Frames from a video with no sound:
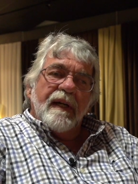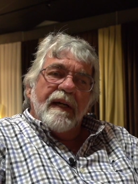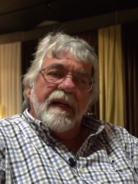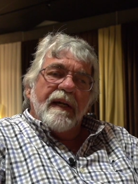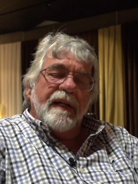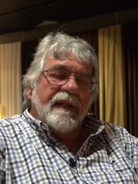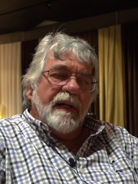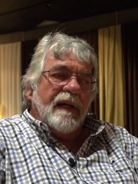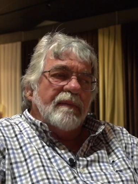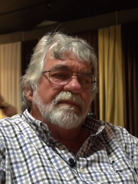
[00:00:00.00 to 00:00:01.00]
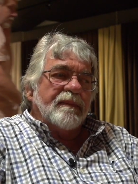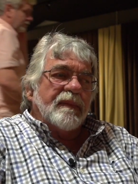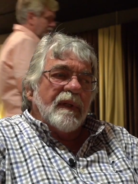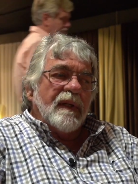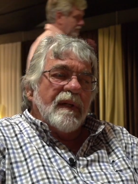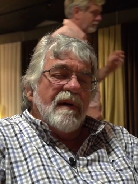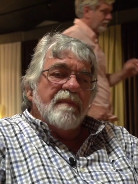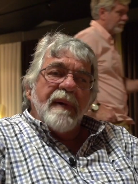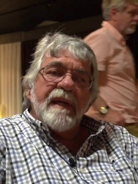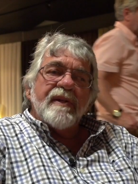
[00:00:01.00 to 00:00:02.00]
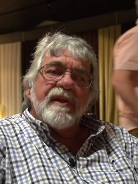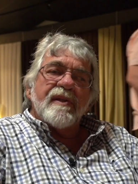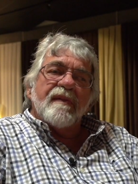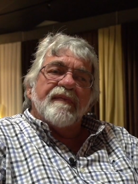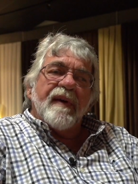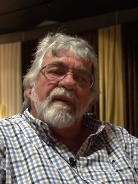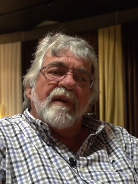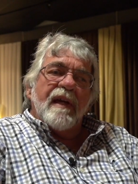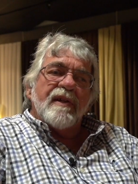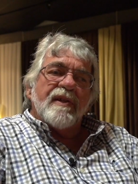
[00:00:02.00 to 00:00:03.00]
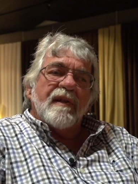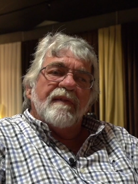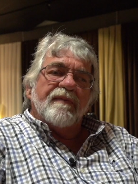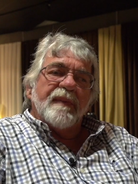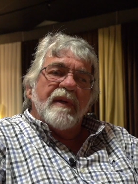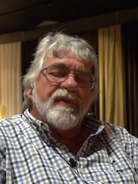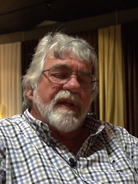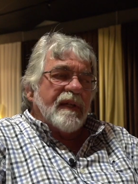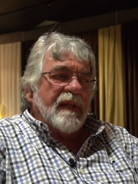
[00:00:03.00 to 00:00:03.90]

And bass is the foundation of music,